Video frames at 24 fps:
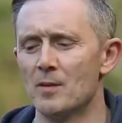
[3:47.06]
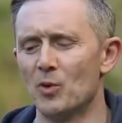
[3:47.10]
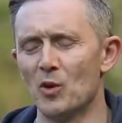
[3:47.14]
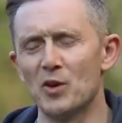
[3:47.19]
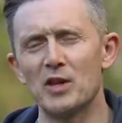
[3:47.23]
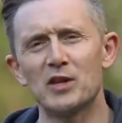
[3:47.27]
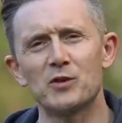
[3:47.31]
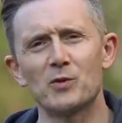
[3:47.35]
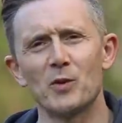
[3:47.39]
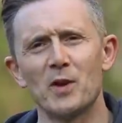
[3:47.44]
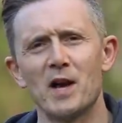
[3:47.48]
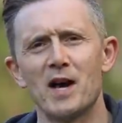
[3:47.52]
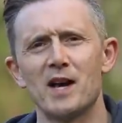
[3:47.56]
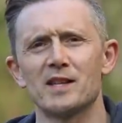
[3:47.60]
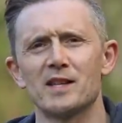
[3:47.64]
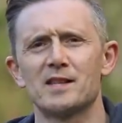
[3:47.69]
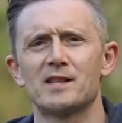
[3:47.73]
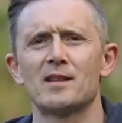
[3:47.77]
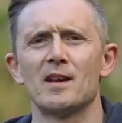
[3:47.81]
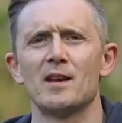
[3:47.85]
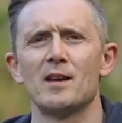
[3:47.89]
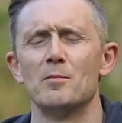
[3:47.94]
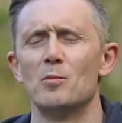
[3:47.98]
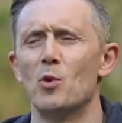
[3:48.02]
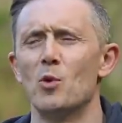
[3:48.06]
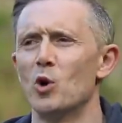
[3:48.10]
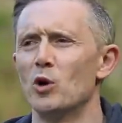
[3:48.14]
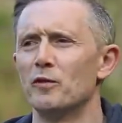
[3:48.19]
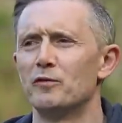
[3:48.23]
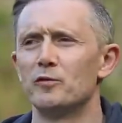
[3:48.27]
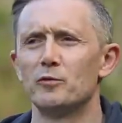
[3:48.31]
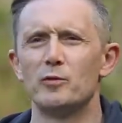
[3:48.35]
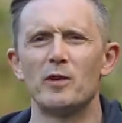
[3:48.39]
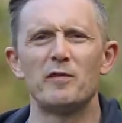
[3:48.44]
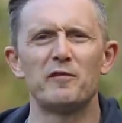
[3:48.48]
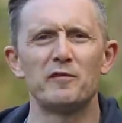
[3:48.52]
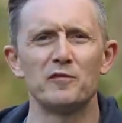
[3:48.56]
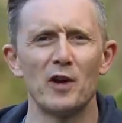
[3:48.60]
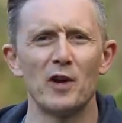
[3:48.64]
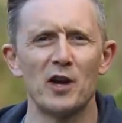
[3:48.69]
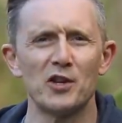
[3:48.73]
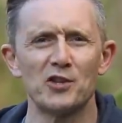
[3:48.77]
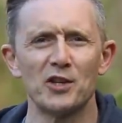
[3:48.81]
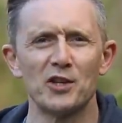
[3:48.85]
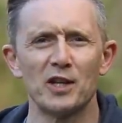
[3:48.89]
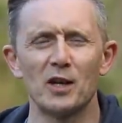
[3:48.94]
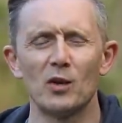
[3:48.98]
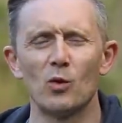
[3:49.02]
but this one has more of a
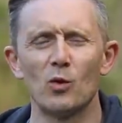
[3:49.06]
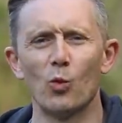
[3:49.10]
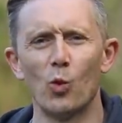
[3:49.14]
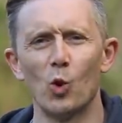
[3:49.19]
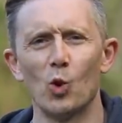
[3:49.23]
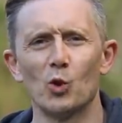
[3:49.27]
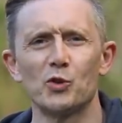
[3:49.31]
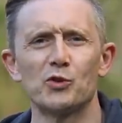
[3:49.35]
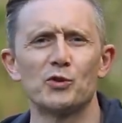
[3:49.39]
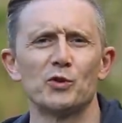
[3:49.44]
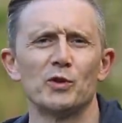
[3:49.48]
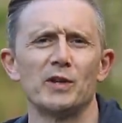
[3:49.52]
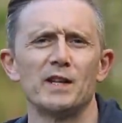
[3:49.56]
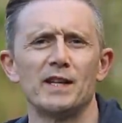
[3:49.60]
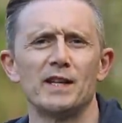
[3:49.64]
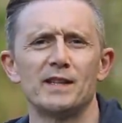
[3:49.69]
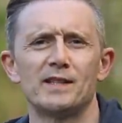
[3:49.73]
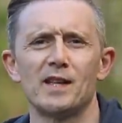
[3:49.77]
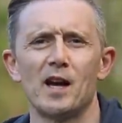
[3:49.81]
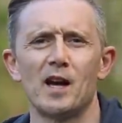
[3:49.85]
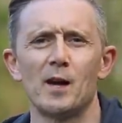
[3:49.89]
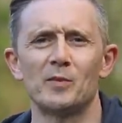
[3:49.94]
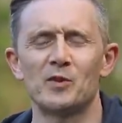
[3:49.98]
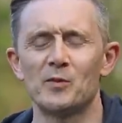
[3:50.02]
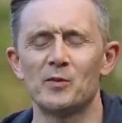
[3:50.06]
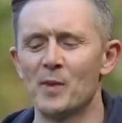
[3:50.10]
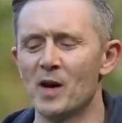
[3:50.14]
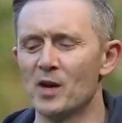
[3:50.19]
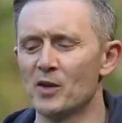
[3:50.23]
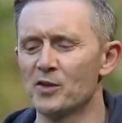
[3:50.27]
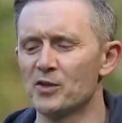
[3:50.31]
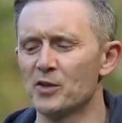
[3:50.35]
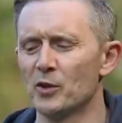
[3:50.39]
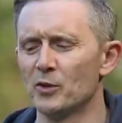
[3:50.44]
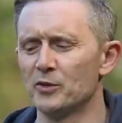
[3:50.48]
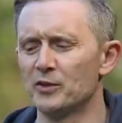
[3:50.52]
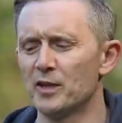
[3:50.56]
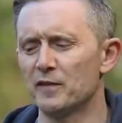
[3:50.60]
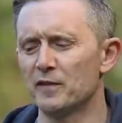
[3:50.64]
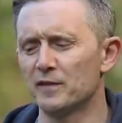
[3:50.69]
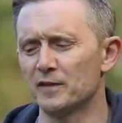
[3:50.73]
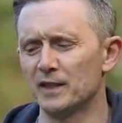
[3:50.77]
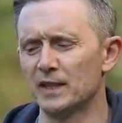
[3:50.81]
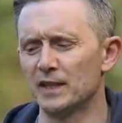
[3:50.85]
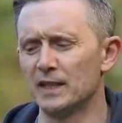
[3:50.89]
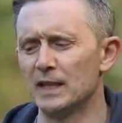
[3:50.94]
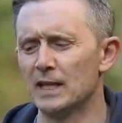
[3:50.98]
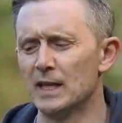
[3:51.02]
refreshing, watery type smell, so
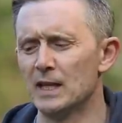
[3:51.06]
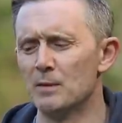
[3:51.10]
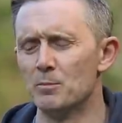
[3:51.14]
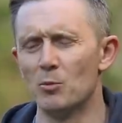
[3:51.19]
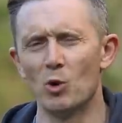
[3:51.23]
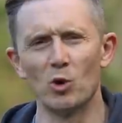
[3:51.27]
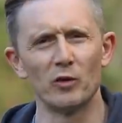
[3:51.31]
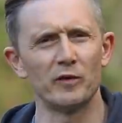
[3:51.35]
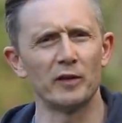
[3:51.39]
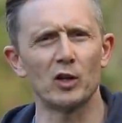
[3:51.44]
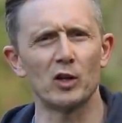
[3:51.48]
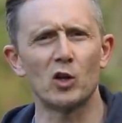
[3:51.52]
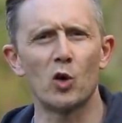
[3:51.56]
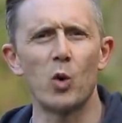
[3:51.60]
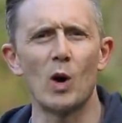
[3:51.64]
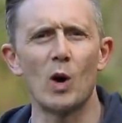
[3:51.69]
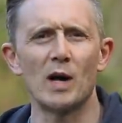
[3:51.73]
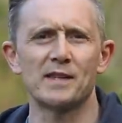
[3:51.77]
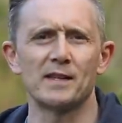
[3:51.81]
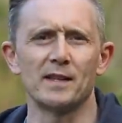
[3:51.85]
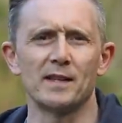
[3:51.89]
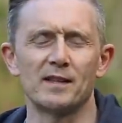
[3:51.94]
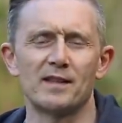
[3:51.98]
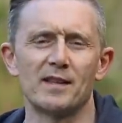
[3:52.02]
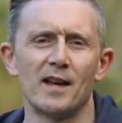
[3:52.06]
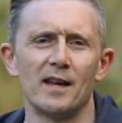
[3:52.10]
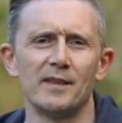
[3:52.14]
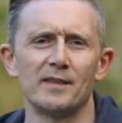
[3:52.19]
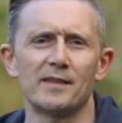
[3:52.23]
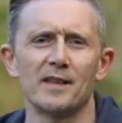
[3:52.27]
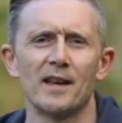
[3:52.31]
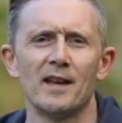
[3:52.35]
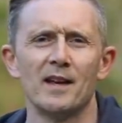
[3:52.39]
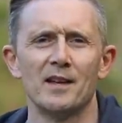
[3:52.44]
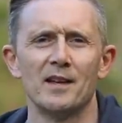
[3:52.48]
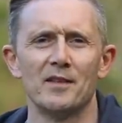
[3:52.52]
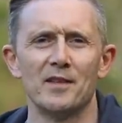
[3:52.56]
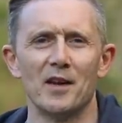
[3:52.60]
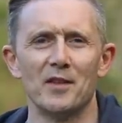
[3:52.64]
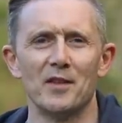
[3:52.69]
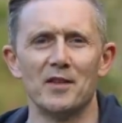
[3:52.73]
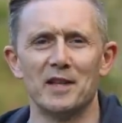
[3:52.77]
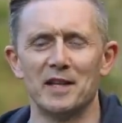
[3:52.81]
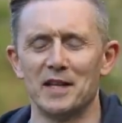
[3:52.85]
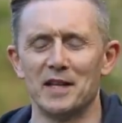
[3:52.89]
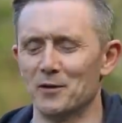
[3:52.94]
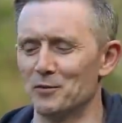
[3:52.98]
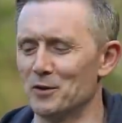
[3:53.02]
definitely more of an aquatic scent than
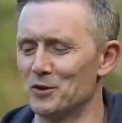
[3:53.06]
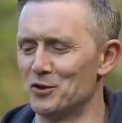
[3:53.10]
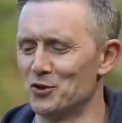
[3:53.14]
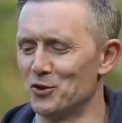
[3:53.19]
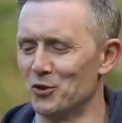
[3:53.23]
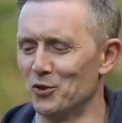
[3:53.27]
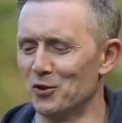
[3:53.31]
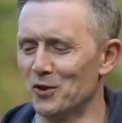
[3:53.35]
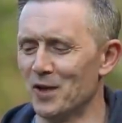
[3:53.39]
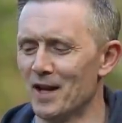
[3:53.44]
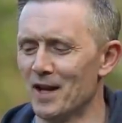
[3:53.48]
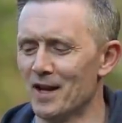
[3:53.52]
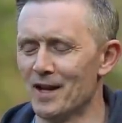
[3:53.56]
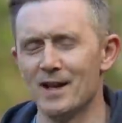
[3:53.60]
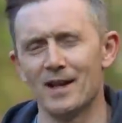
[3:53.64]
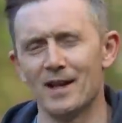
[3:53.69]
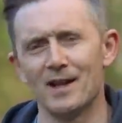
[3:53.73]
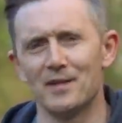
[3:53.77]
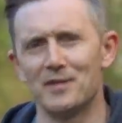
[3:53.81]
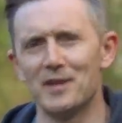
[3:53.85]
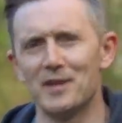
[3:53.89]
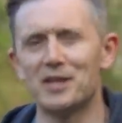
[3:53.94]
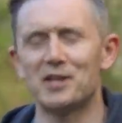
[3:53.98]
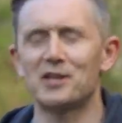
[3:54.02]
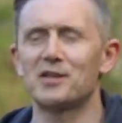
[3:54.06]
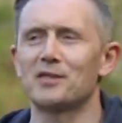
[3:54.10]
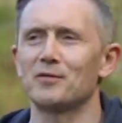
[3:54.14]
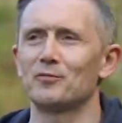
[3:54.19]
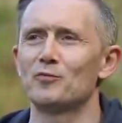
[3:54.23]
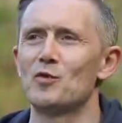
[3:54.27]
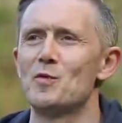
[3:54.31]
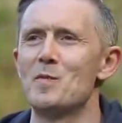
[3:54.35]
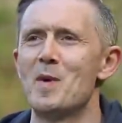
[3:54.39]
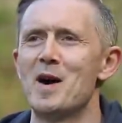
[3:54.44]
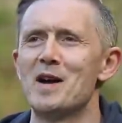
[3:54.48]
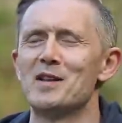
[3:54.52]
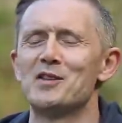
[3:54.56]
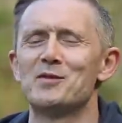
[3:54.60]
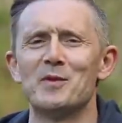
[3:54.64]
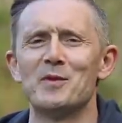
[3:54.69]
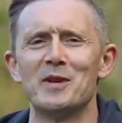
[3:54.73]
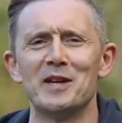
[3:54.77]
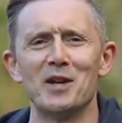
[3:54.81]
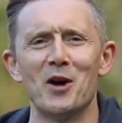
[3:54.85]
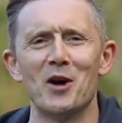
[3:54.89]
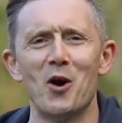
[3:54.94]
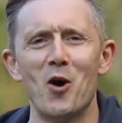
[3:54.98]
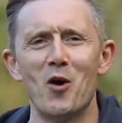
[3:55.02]
the original. This reminds
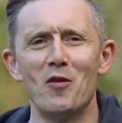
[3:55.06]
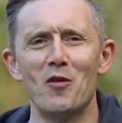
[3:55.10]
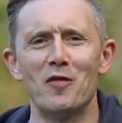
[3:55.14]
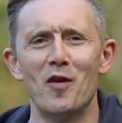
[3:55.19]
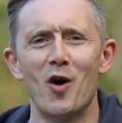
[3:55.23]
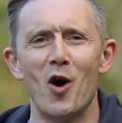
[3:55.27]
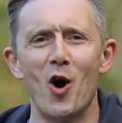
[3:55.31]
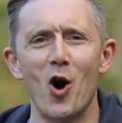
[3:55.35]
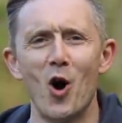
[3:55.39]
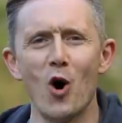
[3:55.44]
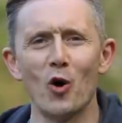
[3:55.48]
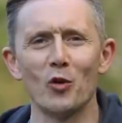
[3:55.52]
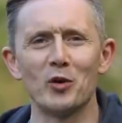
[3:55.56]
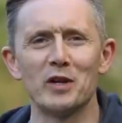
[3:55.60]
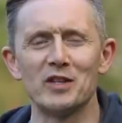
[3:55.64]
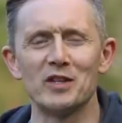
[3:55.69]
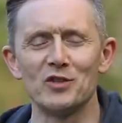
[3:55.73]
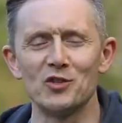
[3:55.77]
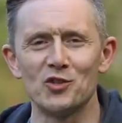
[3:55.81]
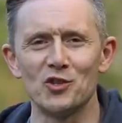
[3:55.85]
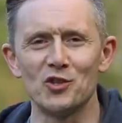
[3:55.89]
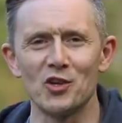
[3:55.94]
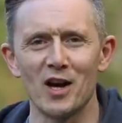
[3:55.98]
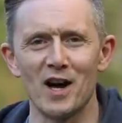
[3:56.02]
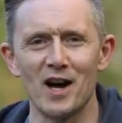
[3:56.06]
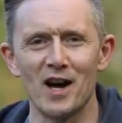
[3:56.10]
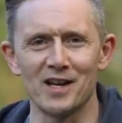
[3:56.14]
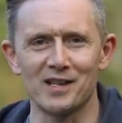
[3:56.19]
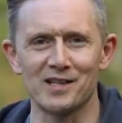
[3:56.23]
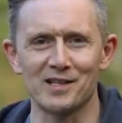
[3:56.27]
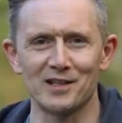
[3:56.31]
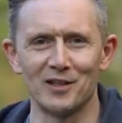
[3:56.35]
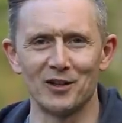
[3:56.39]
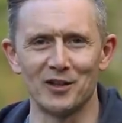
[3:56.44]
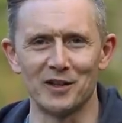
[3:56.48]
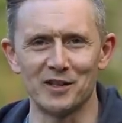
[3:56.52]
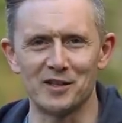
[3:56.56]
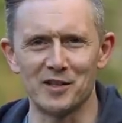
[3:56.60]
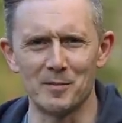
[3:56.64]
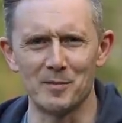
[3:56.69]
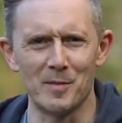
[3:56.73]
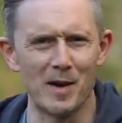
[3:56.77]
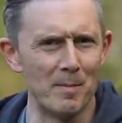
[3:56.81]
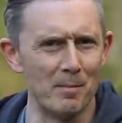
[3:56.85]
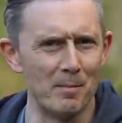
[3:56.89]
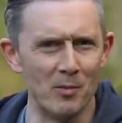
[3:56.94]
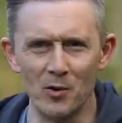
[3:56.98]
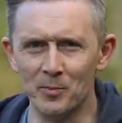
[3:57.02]
me of orange ice lollies that
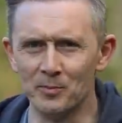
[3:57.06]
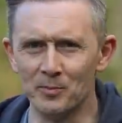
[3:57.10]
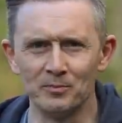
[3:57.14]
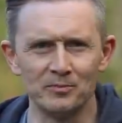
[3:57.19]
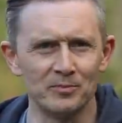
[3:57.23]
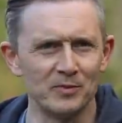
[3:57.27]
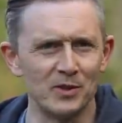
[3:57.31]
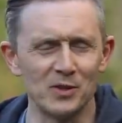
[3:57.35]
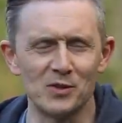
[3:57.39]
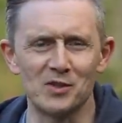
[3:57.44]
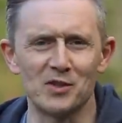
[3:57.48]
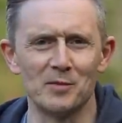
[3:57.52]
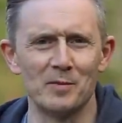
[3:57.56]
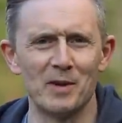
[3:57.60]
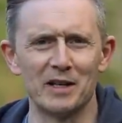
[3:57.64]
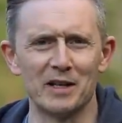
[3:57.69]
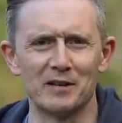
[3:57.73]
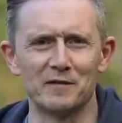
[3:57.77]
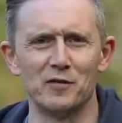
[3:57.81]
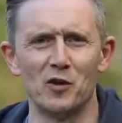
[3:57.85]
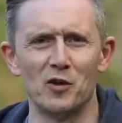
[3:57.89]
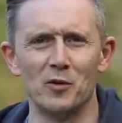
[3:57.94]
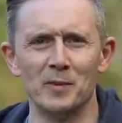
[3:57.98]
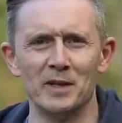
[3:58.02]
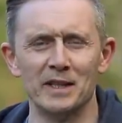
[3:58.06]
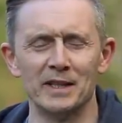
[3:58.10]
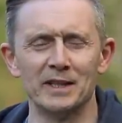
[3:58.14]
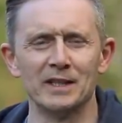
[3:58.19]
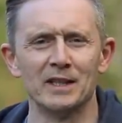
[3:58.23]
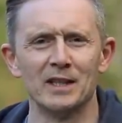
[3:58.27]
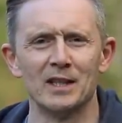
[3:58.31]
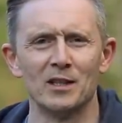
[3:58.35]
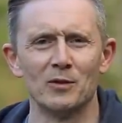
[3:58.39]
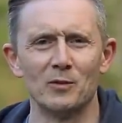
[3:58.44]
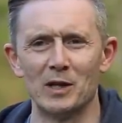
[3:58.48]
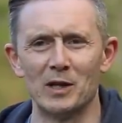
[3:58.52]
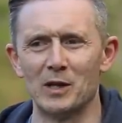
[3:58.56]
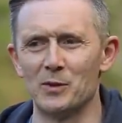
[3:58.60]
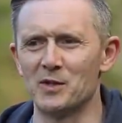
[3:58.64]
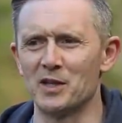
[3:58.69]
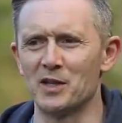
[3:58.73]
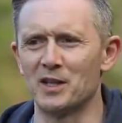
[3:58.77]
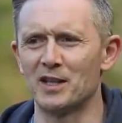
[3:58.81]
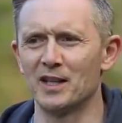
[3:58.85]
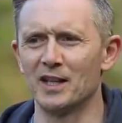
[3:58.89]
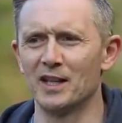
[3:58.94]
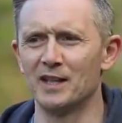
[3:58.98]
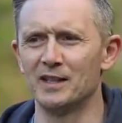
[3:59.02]
my mum used to make for me when I was a
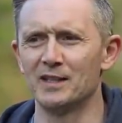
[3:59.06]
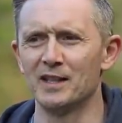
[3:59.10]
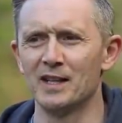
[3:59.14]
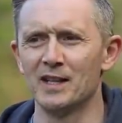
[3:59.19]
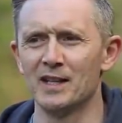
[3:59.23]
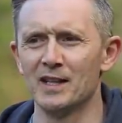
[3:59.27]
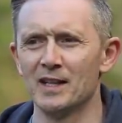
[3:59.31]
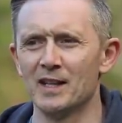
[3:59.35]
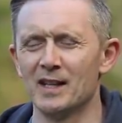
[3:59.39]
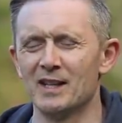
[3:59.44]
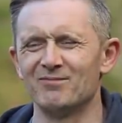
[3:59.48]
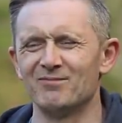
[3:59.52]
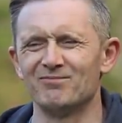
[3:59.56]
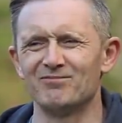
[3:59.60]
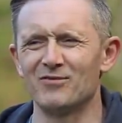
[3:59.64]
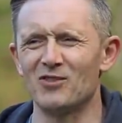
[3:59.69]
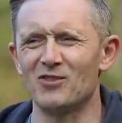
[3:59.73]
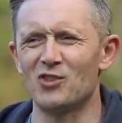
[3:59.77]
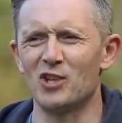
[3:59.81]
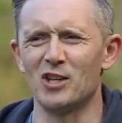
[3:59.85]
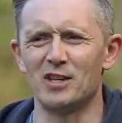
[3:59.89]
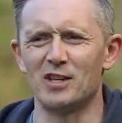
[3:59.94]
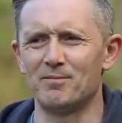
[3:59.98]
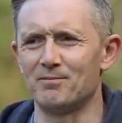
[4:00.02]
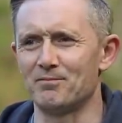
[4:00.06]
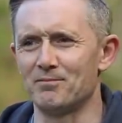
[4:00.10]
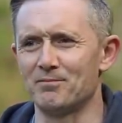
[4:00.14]
kid. She'd